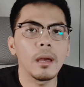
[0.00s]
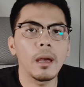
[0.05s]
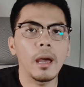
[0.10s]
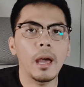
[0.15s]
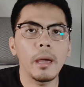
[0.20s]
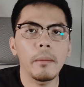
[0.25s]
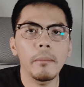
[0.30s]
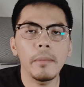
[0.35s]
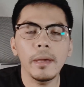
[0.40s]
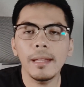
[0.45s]

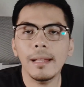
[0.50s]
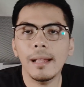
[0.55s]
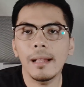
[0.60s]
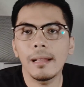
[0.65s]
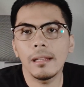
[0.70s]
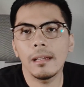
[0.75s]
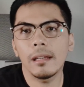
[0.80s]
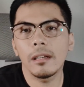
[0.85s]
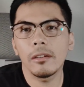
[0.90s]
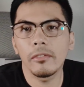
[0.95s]
I met a
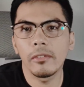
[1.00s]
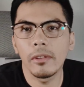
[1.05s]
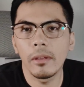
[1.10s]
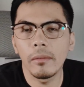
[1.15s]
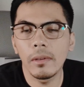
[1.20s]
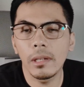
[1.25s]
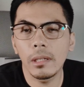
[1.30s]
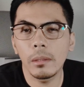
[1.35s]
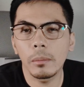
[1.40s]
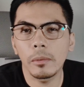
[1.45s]
lot of
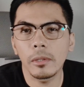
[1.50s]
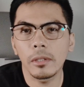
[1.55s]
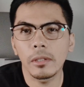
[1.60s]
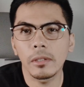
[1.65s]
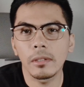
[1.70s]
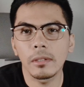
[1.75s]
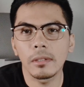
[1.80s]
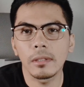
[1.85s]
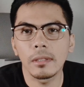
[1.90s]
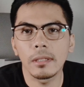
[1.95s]

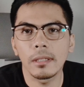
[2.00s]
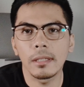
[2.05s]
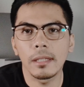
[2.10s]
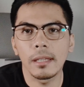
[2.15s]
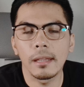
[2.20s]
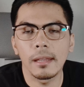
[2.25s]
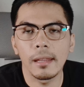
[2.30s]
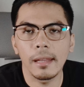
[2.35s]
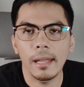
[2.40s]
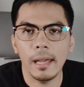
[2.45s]
developers
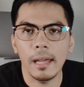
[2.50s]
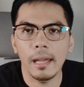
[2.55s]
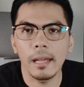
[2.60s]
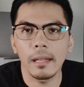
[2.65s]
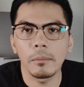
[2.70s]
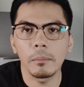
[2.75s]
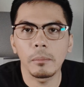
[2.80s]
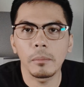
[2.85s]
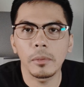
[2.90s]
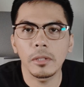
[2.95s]
that
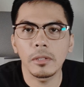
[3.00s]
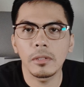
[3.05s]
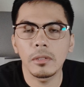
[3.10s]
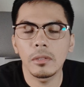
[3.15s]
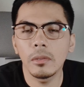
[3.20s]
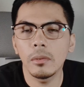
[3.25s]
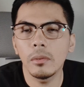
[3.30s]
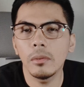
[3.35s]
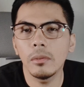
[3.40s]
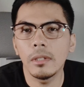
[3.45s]

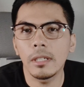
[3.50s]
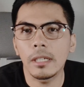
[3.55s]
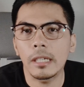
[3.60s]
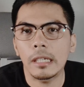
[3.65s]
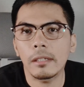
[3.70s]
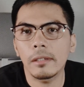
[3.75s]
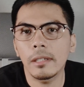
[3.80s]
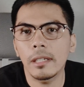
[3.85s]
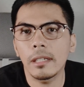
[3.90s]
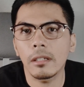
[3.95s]
pursue the
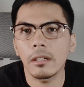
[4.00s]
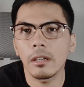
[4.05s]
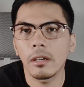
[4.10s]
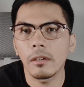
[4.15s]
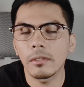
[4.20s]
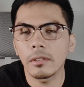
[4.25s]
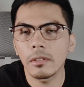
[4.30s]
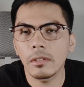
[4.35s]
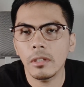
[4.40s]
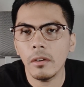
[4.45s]
career of
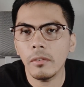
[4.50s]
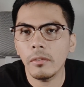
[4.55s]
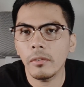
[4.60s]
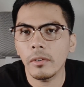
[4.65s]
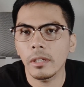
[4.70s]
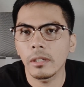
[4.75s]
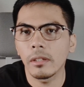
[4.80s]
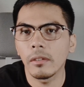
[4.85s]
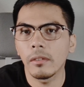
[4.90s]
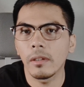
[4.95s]

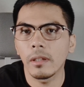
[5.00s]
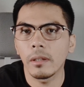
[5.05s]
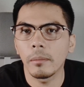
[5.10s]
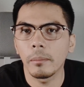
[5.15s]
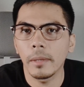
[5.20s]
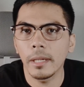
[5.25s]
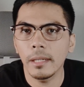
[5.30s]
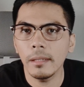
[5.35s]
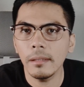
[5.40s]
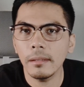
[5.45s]
software
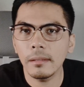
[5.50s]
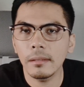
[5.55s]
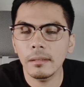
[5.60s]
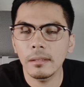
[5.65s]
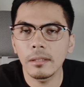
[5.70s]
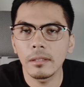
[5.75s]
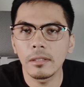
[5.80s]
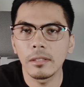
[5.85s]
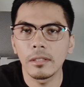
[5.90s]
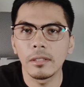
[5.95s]
development
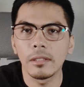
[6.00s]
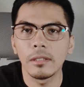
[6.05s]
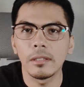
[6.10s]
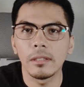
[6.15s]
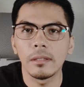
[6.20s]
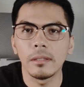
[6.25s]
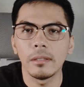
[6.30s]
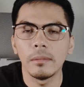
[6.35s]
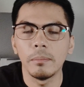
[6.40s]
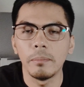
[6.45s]

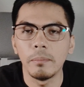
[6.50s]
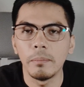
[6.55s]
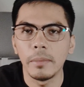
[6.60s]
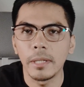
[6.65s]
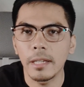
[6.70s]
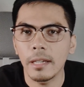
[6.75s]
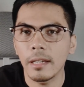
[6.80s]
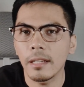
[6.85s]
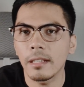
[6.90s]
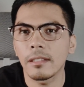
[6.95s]

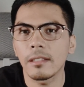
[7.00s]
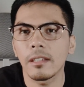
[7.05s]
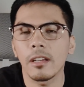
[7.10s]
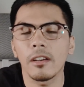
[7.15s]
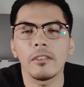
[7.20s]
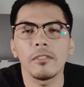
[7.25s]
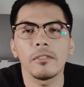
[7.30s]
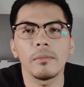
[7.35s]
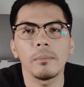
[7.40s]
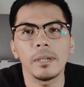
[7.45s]
because
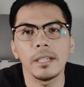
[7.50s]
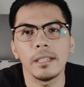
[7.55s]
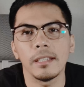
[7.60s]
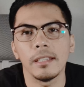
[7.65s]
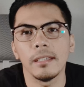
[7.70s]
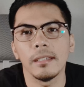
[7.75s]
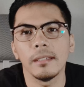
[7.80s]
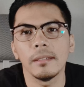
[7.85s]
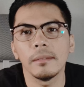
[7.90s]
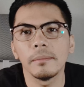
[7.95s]
of
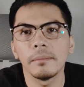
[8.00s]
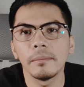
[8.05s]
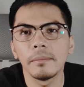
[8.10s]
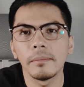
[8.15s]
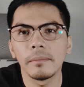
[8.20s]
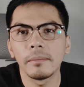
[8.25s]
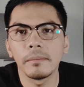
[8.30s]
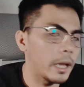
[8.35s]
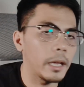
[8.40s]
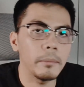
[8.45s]
money.
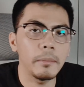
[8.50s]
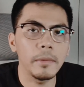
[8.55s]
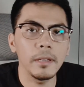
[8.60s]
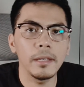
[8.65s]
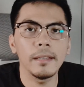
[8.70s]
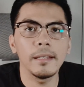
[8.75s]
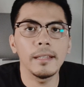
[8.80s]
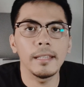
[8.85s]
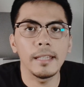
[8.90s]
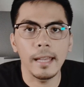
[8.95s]
I
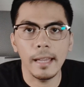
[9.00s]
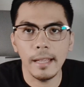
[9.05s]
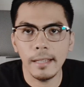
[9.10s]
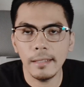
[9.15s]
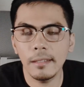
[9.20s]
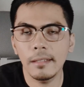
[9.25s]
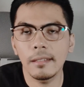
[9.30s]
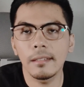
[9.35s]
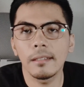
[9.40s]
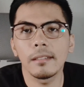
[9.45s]
mean,
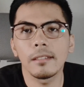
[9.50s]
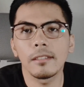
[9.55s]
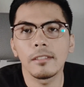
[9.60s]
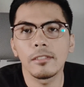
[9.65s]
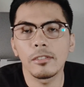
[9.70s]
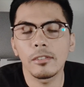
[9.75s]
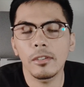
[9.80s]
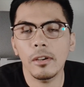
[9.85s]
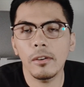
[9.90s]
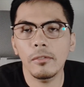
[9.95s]
yes,
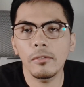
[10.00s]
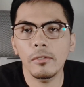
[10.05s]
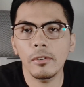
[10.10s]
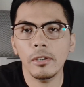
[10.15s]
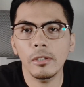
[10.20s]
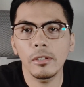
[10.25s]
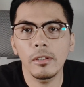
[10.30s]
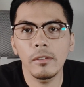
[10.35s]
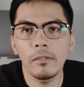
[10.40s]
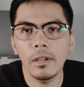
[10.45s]

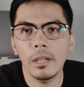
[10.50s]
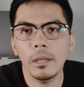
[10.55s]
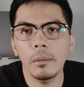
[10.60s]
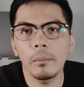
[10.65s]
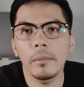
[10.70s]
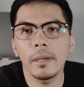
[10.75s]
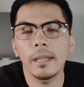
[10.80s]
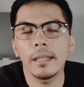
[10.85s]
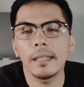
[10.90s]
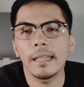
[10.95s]
software
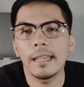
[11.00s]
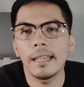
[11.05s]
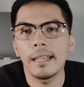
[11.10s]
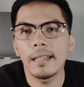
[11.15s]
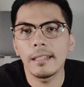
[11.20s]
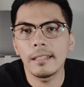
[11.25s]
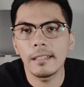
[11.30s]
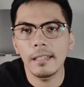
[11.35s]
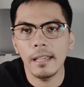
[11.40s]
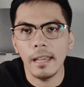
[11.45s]
development
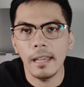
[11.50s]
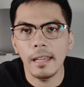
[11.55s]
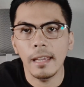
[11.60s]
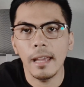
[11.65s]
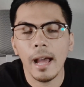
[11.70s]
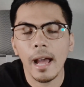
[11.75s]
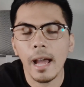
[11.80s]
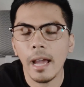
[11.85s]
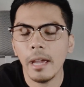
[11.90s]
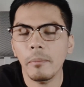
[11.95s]
is a
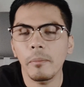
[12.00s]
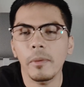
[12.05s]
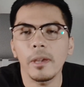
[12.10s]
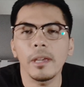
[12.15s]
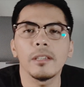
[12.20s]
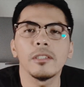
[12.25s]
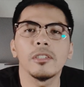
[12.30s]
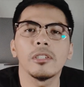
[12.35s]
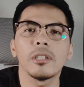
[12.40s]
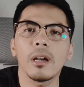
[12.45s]
high
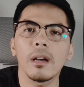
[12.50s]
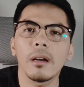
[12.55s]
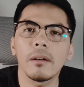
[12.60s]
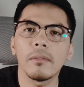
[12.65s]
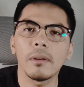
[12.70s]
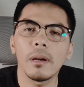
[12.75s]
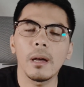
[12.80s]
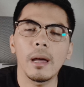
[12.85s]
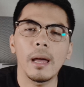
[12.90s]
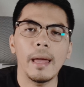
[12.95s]
paying job
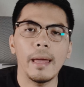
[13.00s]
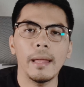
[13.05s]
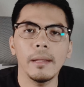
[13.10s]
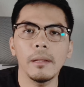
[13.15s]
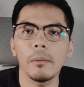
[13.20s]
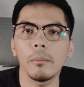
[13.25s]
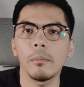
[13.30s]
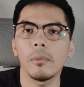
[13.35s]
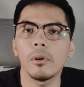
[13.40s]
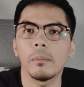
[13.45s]
at
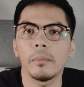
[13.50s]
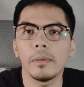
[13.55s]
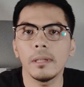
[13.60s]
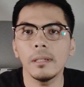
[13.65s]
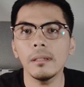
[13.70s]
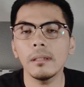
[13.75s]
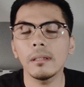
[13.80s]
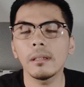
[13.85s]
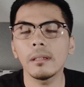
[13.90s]
the moment,